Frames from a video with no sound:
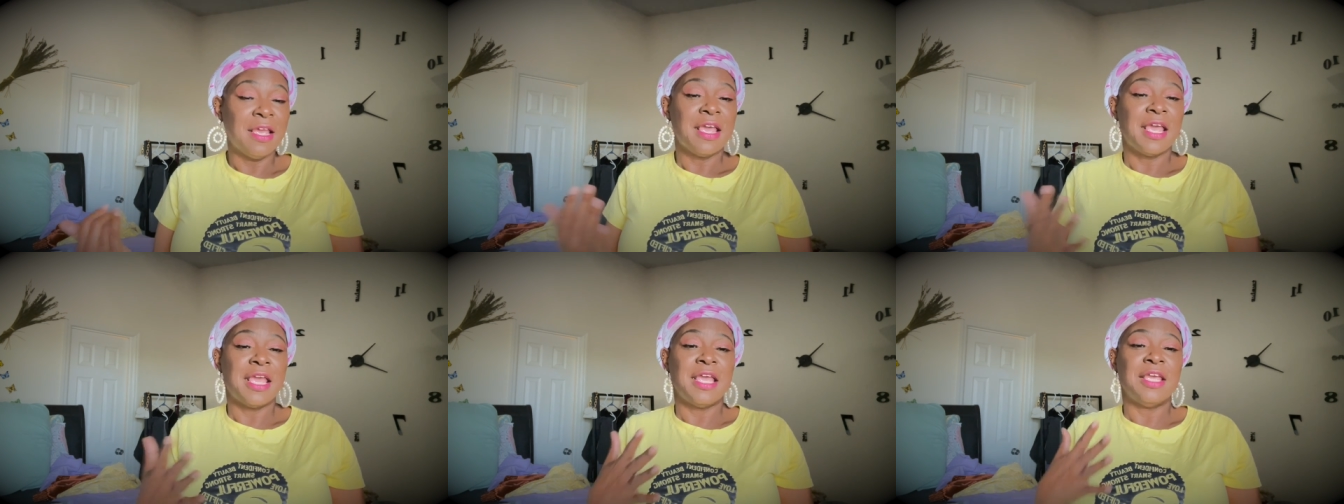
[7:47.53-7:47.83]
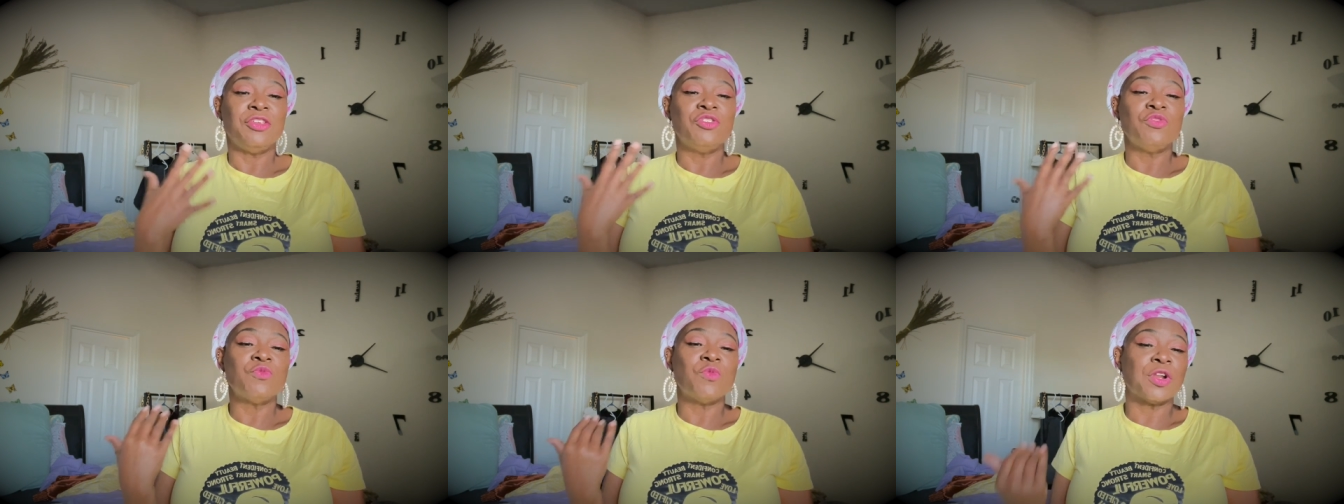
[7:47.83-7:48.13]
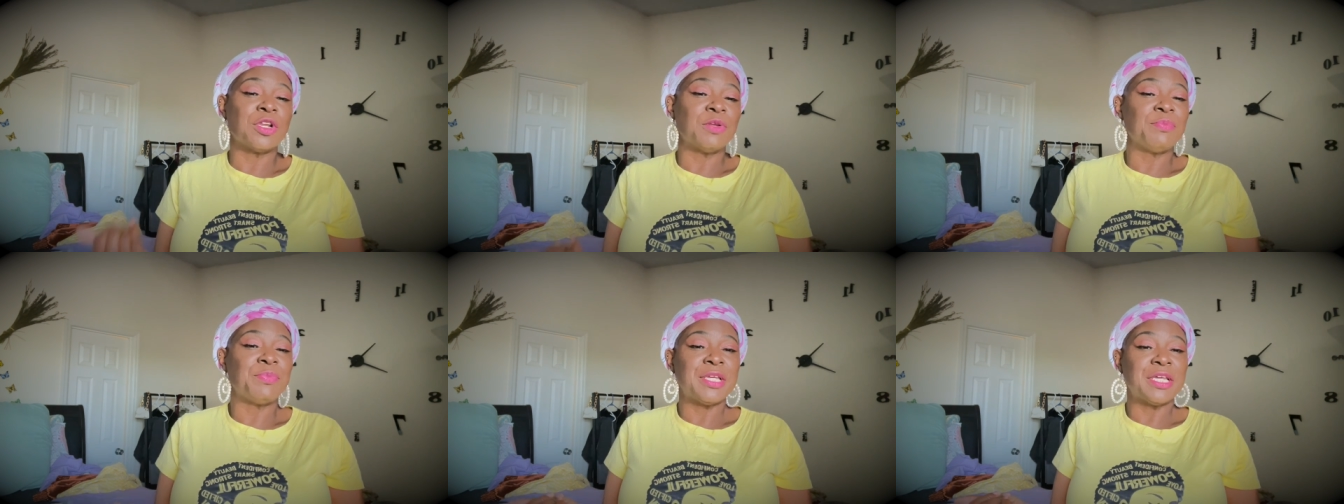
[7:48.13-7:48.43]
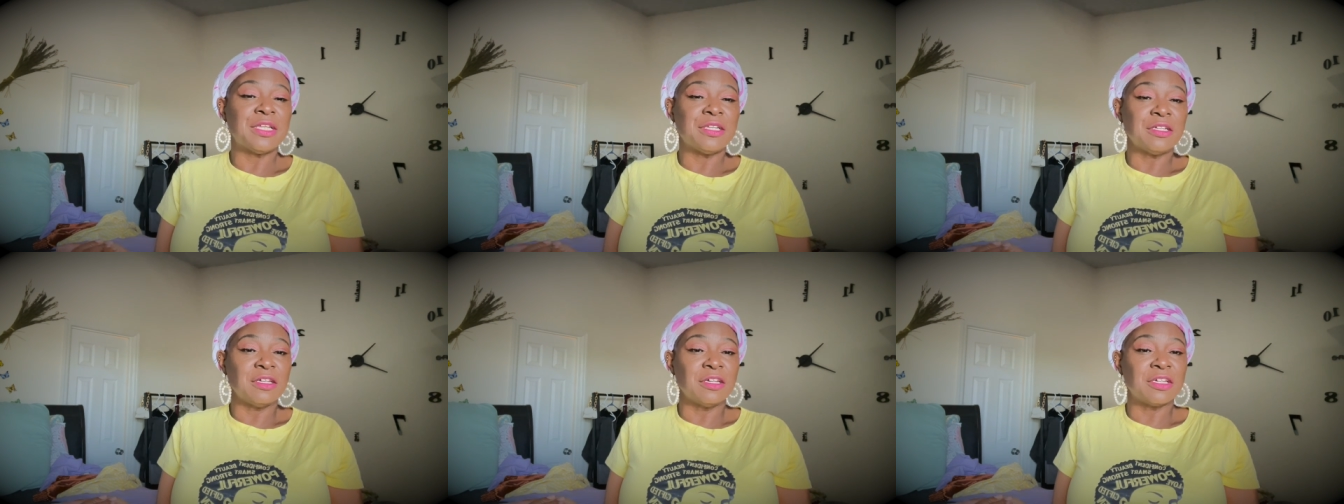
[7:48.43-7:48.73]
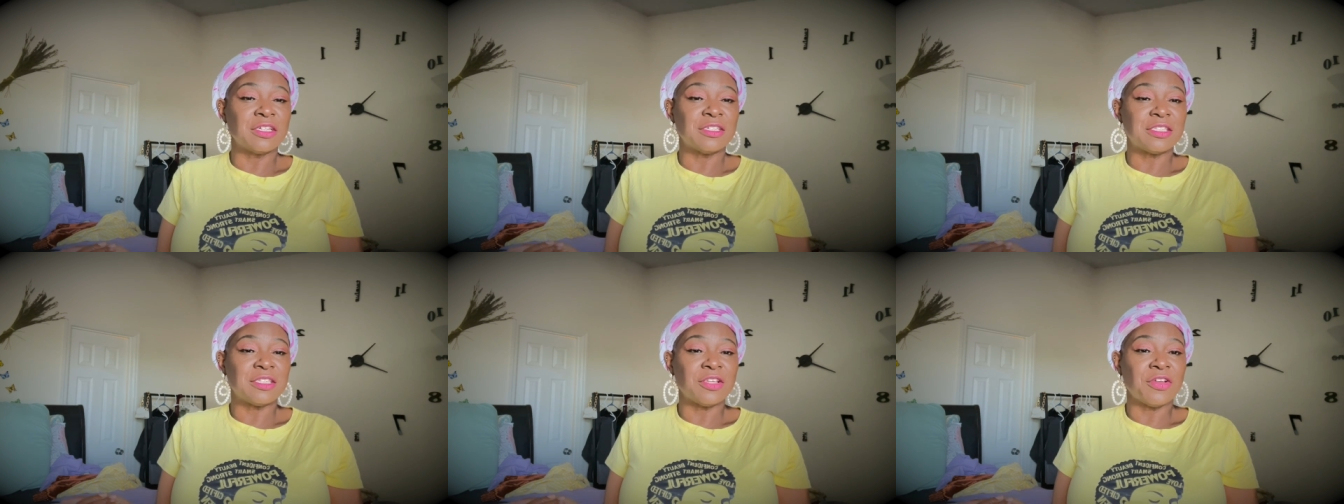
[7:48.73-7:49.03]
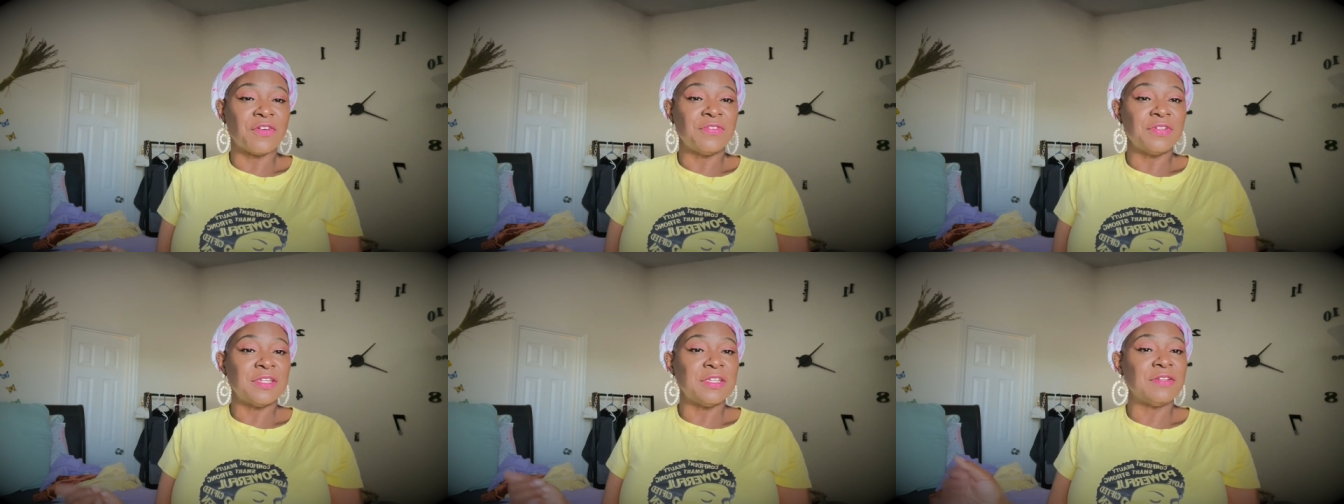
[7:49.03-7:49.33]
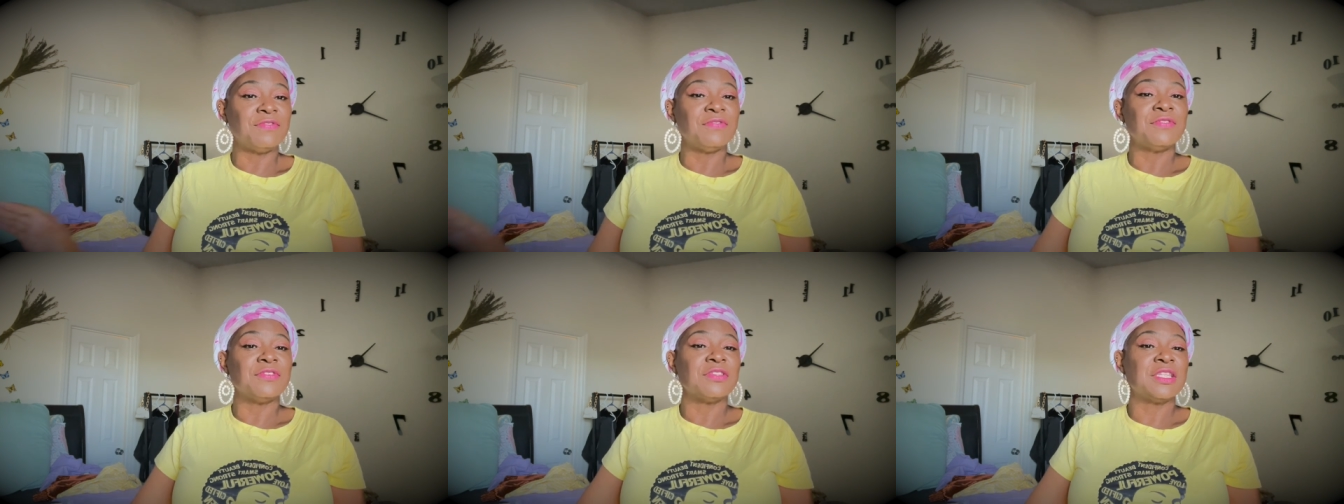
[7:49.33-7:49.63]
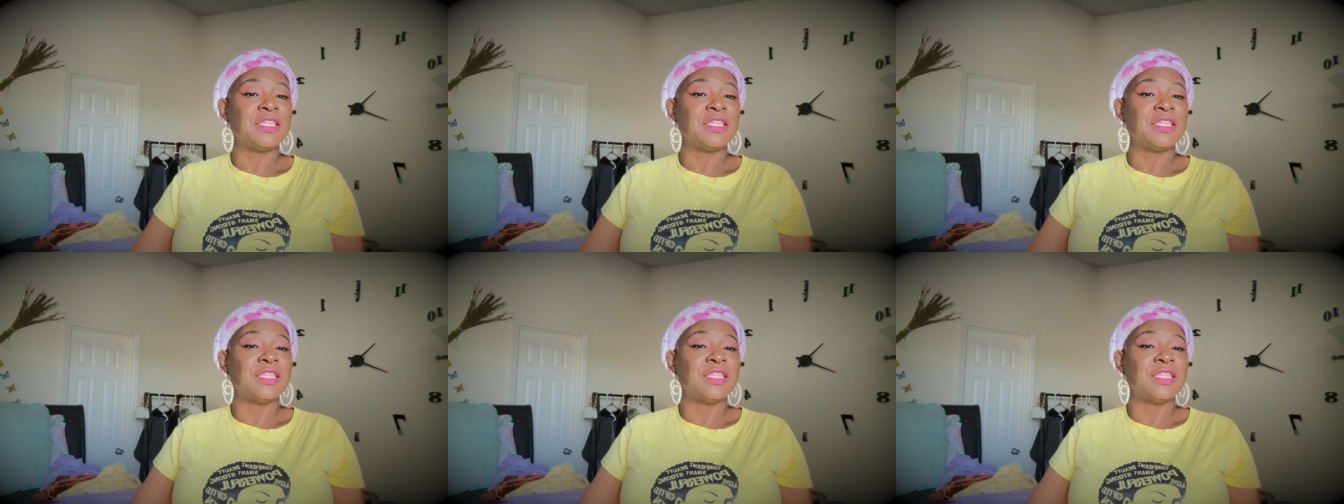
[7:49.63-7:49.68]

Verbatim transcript: and you want to be a little conservative,